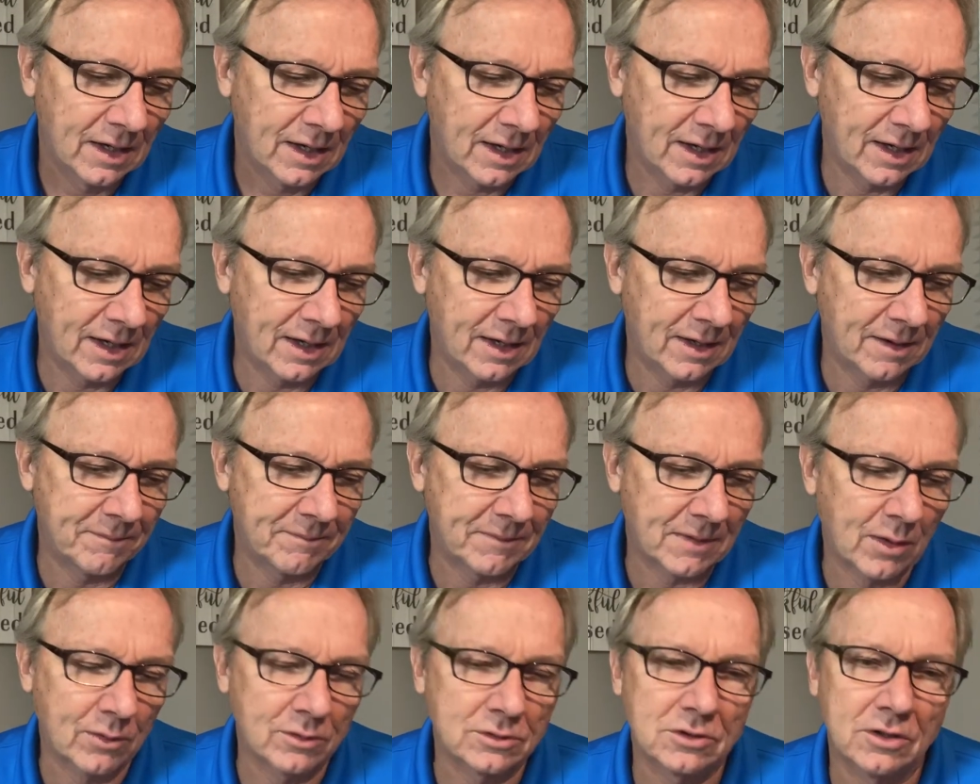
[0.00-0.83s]

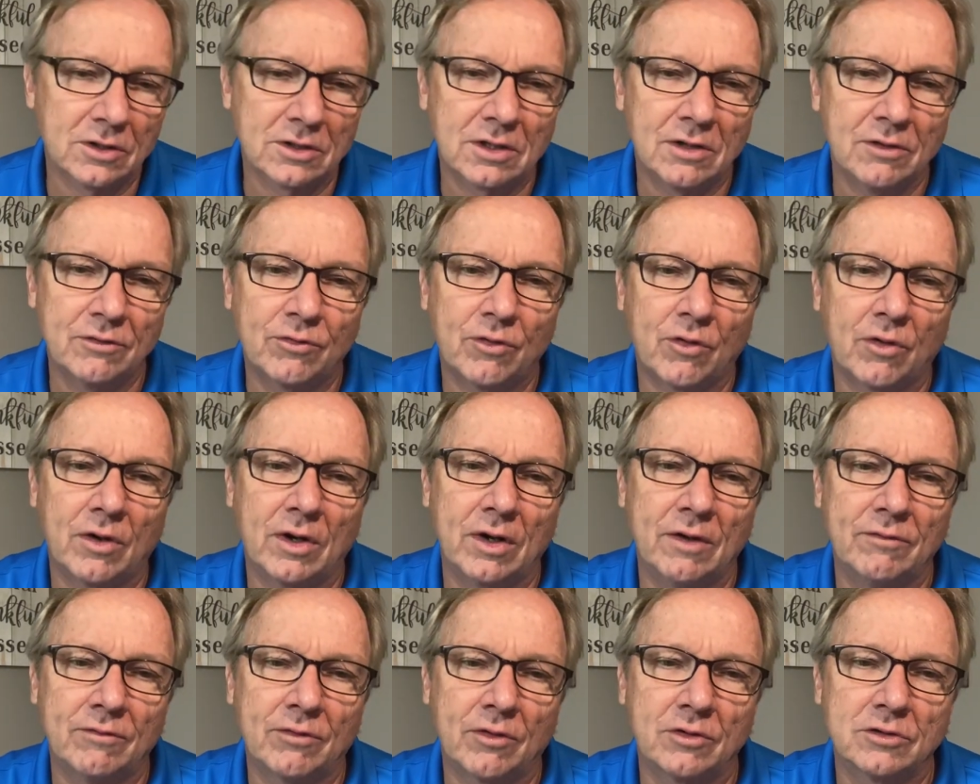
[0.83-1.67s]
I was looking for
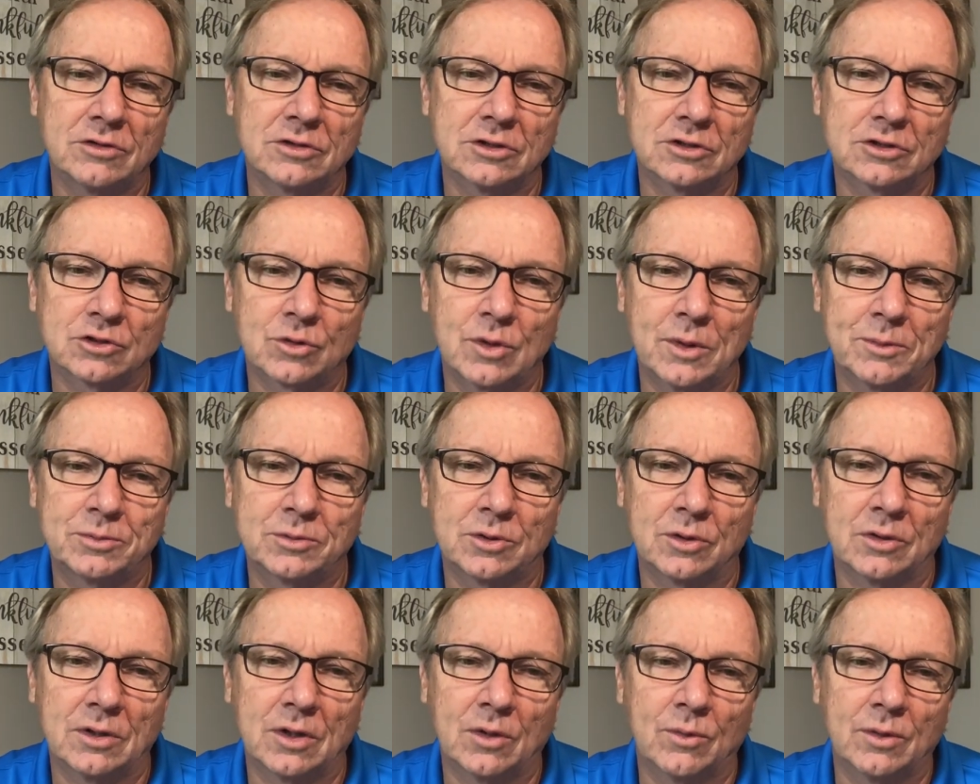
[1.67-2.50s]
a verse of
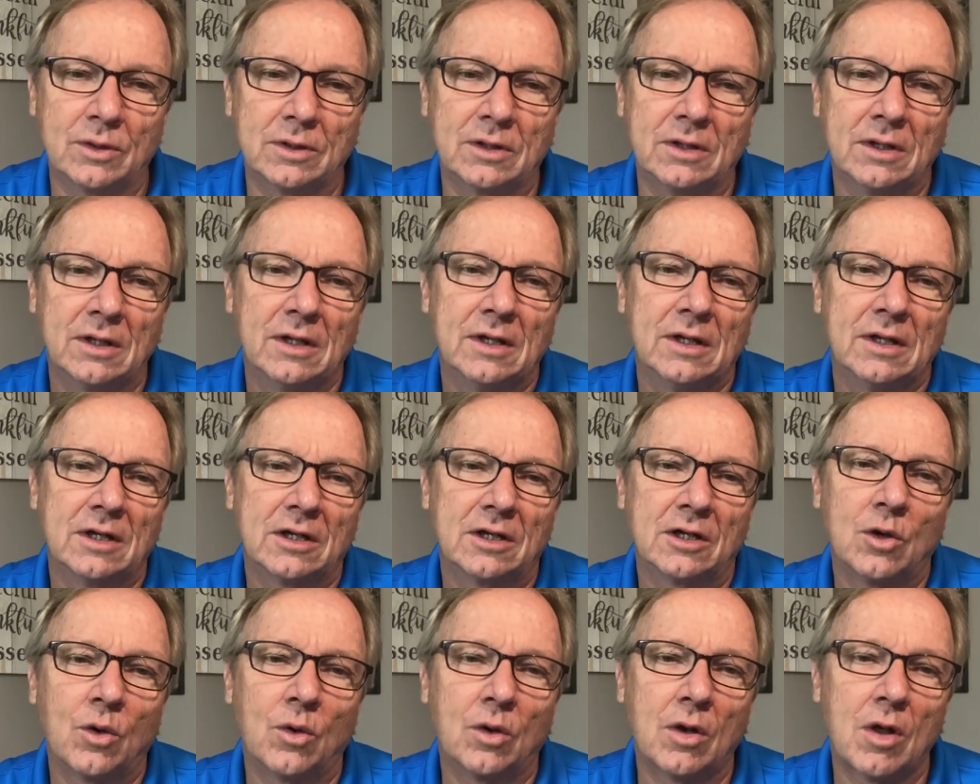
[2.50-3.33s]
scripture that would
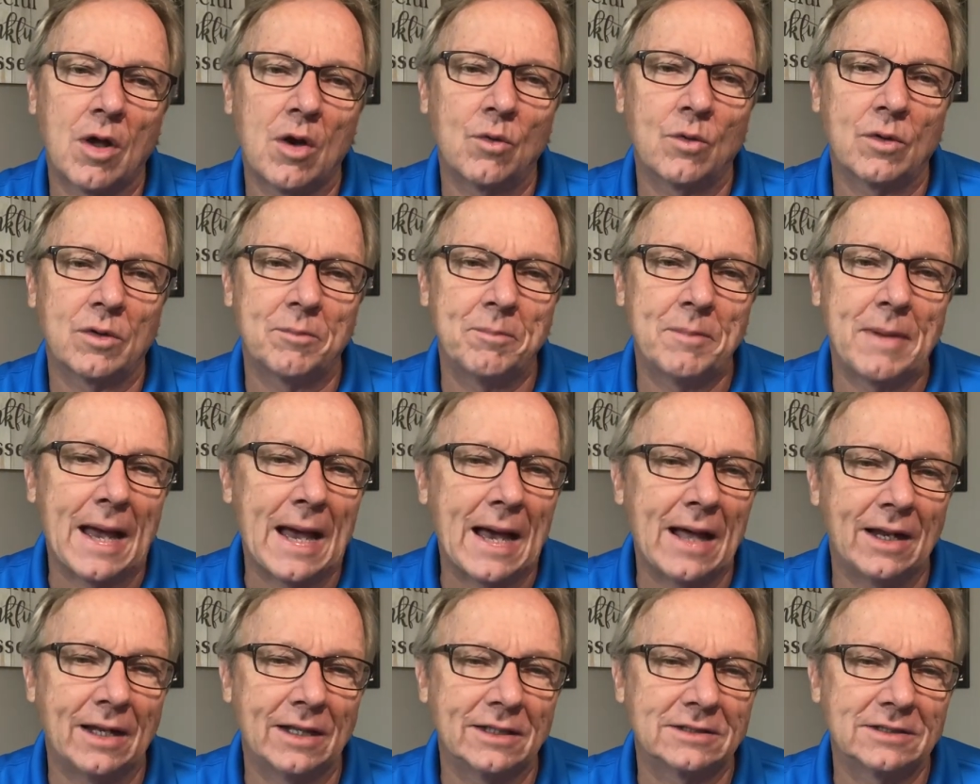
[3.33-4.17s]
go along with
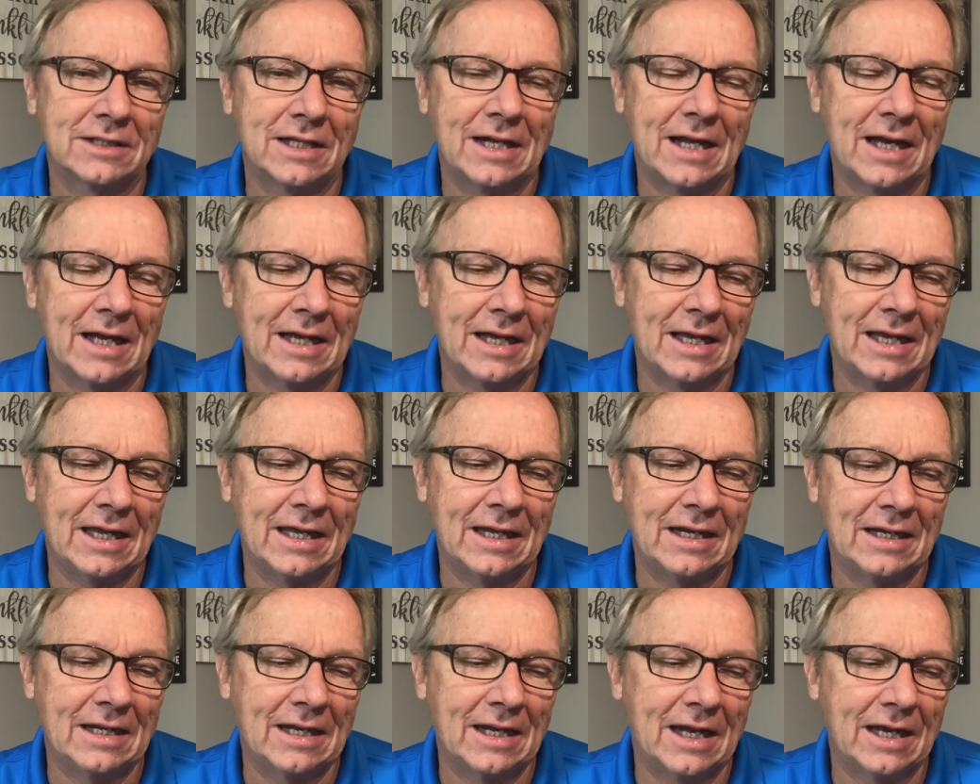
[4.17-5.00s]
balance,
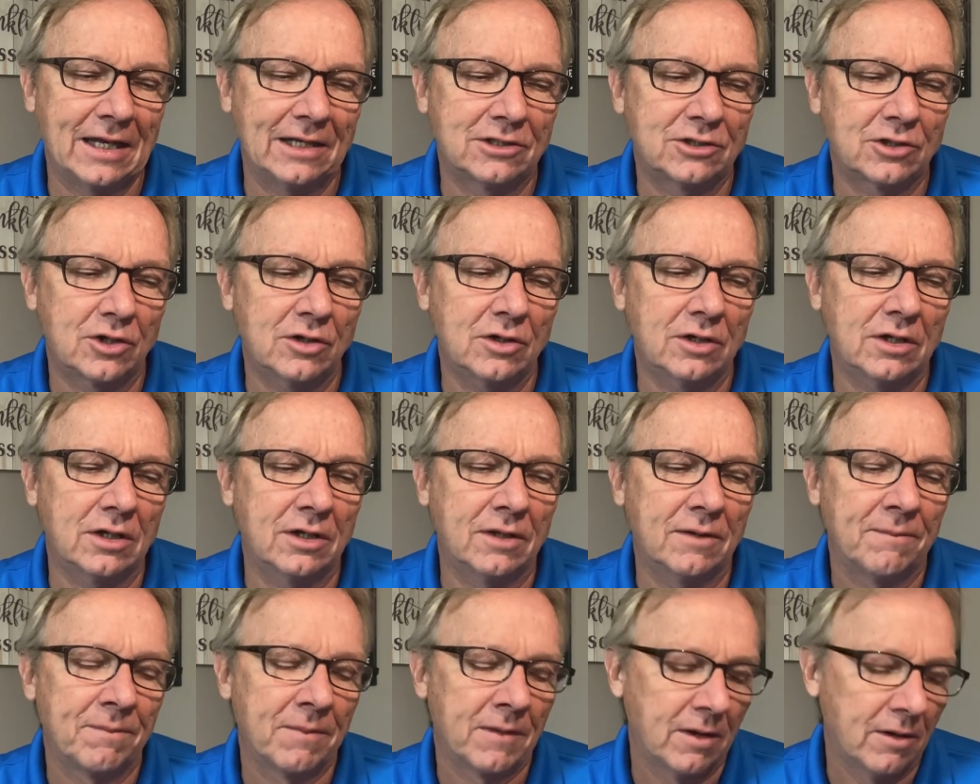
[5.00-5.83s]
and I turned
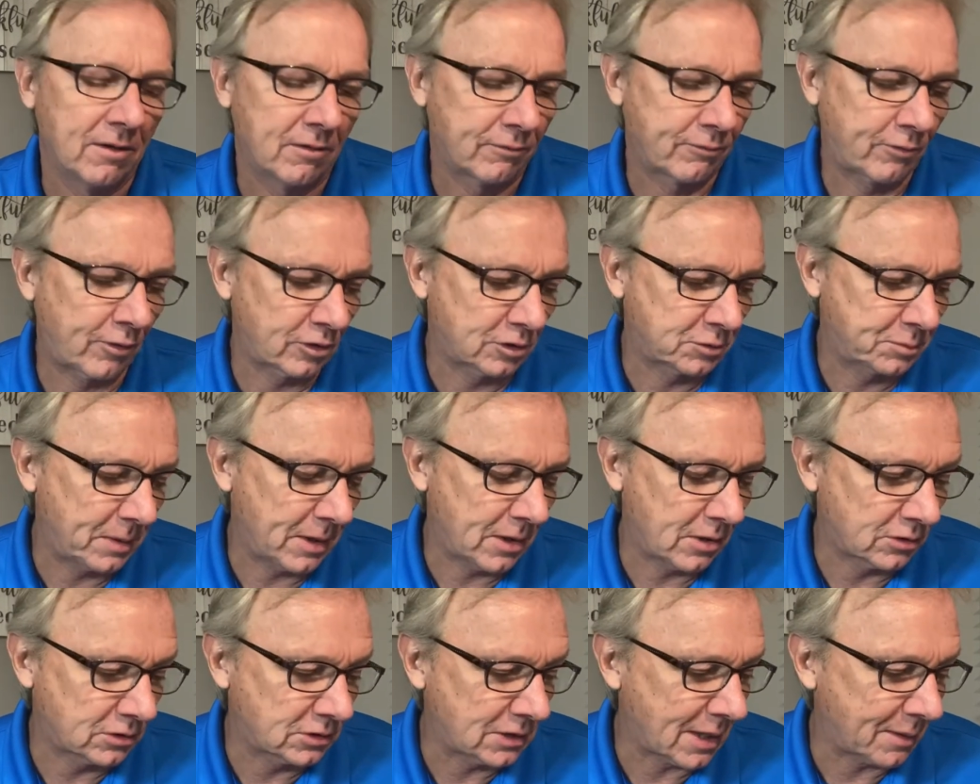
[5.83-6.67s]
to 1
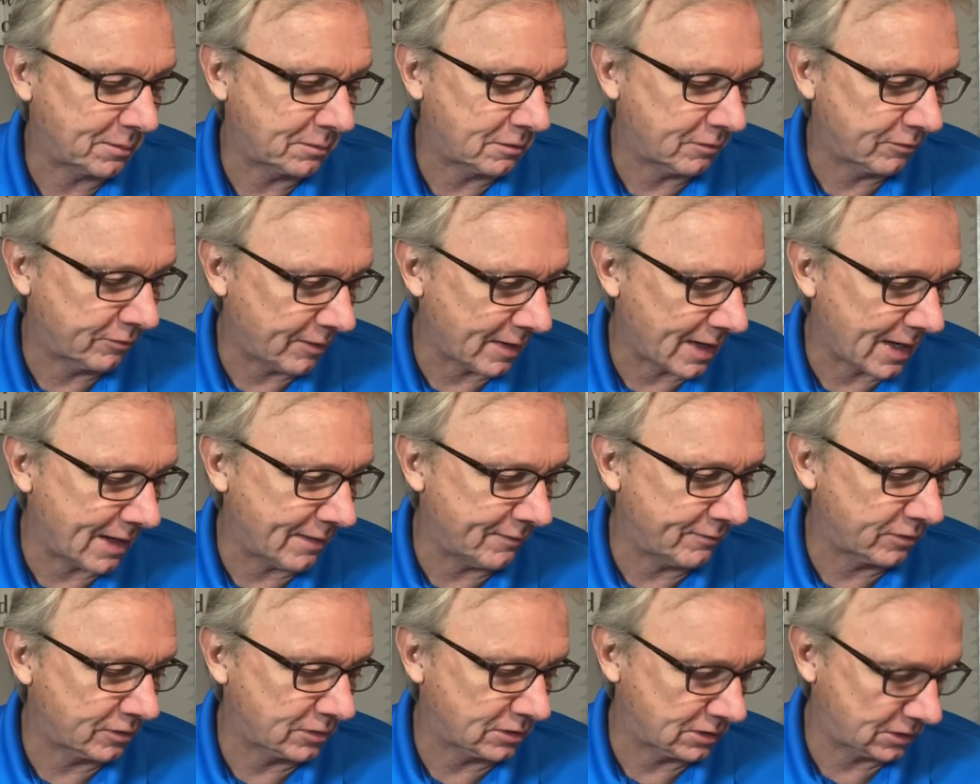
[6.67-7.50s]
Peter chapter
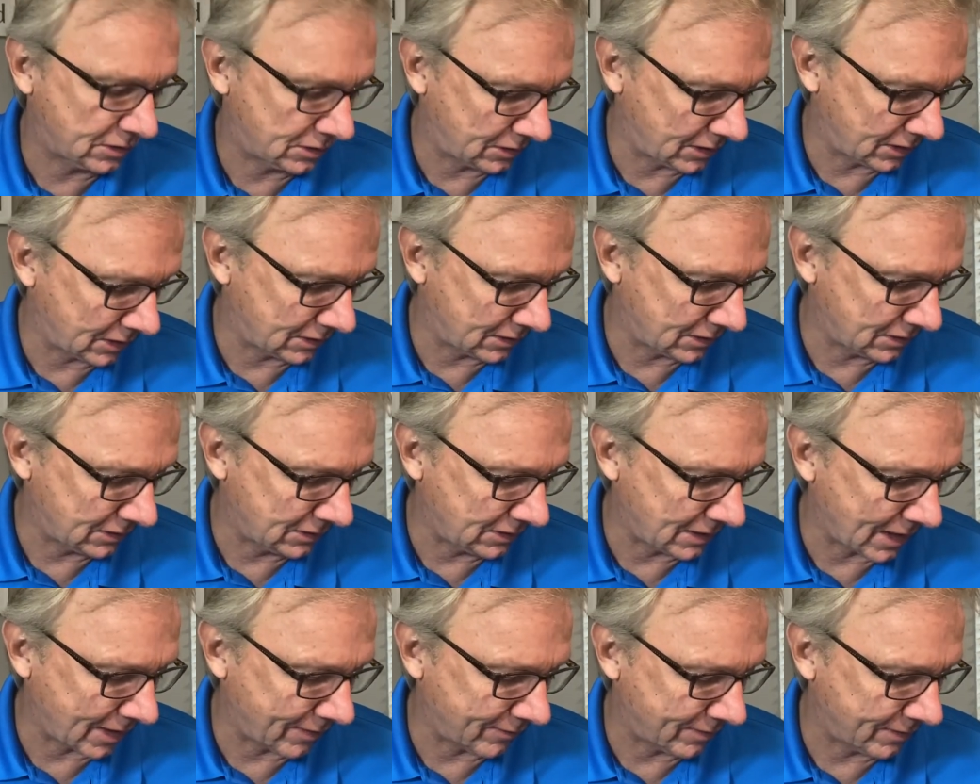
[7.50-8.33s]
5, verses 6 and
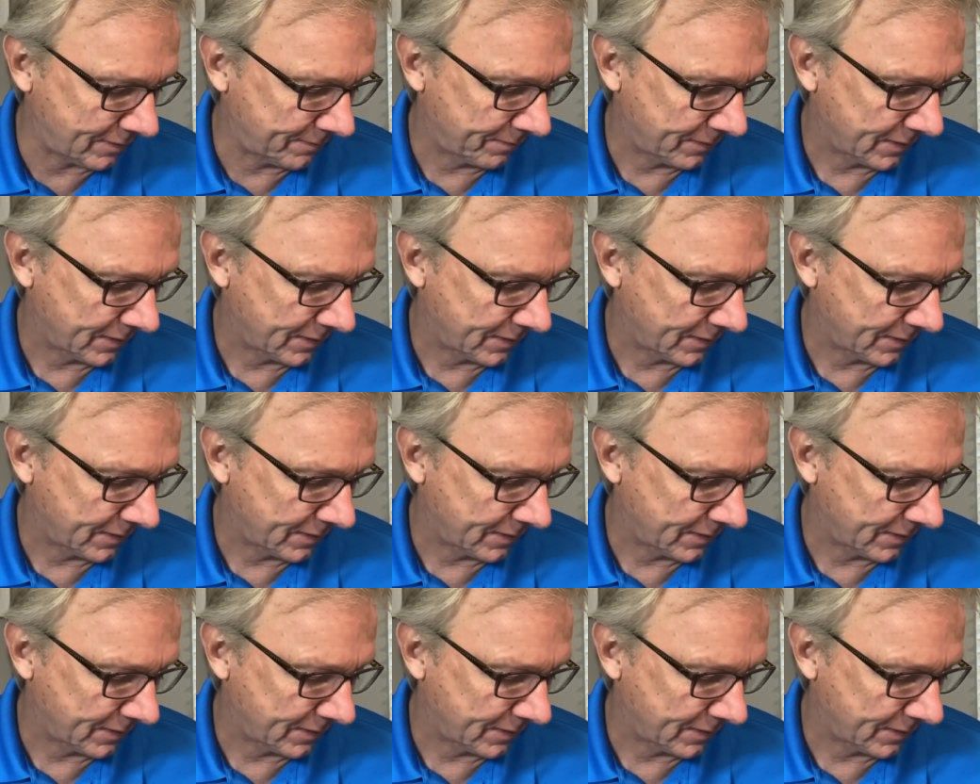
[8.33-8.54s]
7.